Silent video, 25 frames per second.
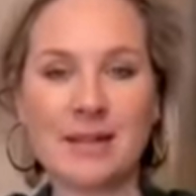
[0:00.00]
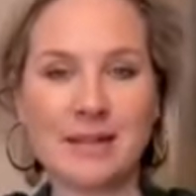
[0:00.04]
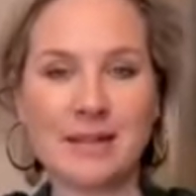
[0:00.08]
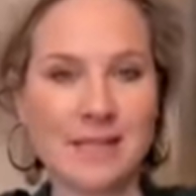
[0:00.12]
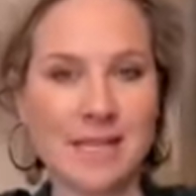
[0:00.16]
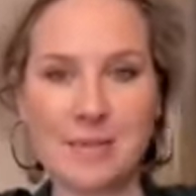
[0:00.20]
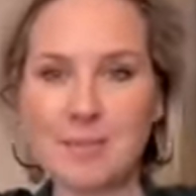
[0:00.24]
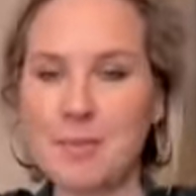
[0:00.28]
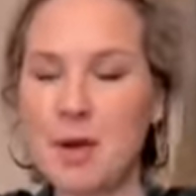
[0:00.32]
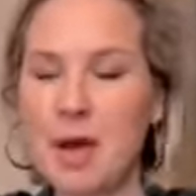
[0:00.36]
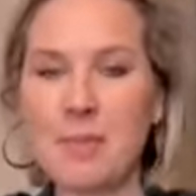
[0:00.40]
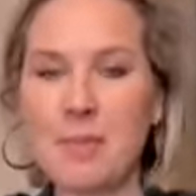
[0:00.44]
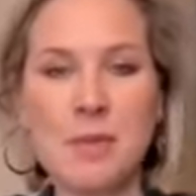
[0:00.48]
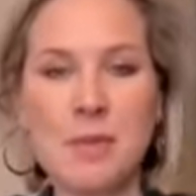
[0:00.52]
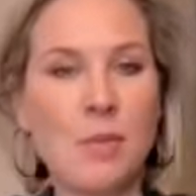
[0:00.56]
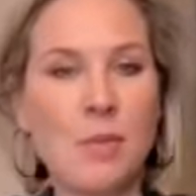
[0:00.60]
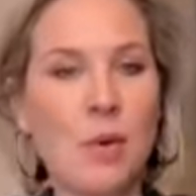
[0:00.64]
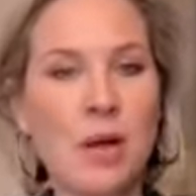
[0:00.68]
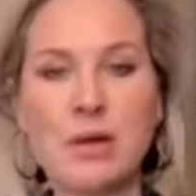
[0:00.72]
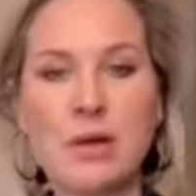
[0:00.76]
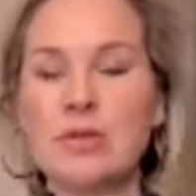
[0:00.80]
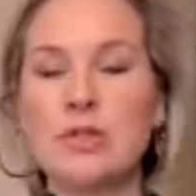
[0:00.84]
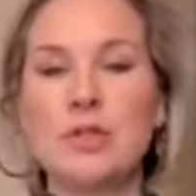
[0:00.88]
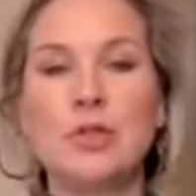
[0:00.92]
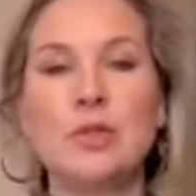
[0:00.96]
It might be
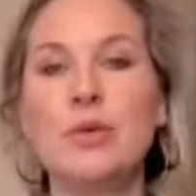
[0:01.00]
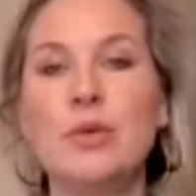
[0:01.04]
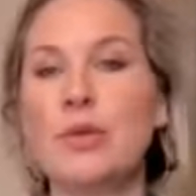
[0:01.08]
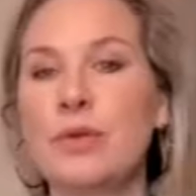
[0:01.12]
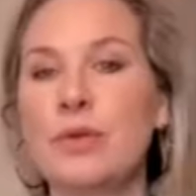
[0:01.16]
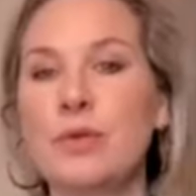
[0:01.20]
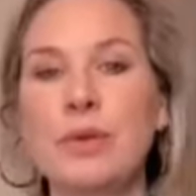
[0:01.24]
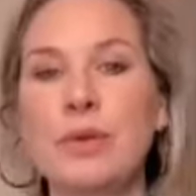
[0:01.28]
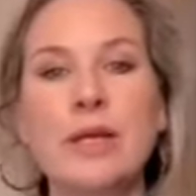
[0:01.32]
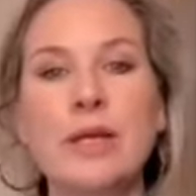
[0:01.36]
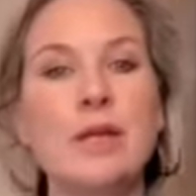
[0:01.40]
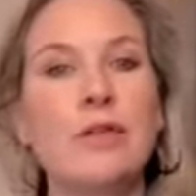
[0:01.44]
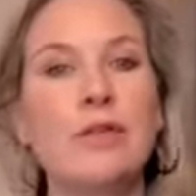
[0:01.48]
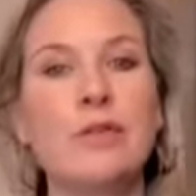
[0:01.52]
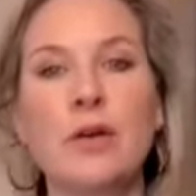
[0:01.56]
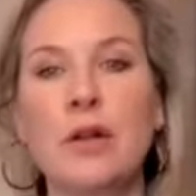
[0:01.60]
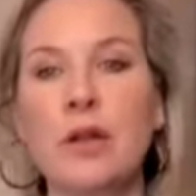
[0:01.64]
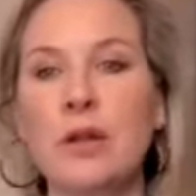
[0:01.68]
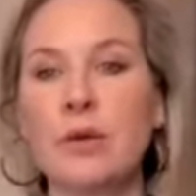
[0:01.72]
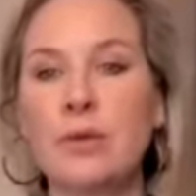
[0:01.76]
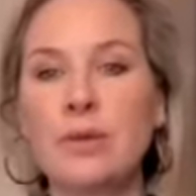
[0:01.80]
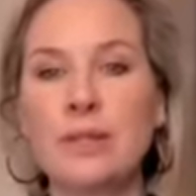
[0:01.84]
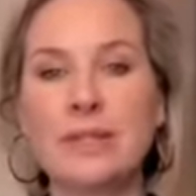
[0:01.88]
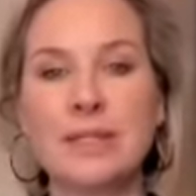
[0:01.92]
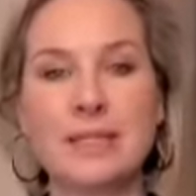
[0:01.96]
1 or 2 or 3 new
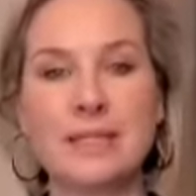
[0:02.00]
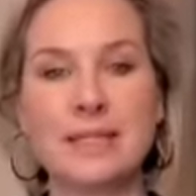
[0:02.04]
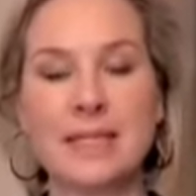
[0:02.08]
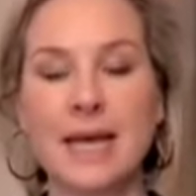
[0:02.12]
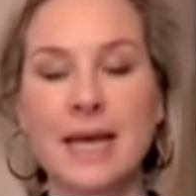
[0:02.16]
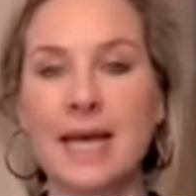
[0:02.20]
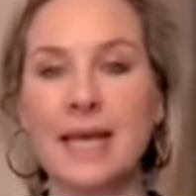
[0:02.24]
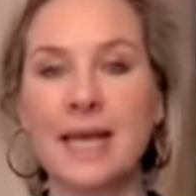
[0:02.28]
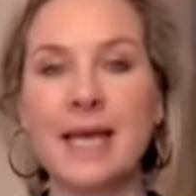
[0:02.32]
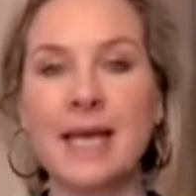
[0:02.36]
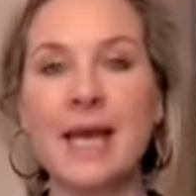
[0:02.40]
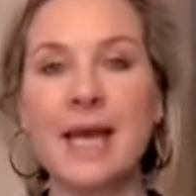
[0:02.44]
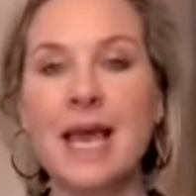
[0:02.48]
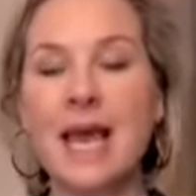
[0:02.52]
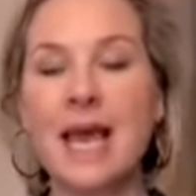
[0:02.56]
followers a day.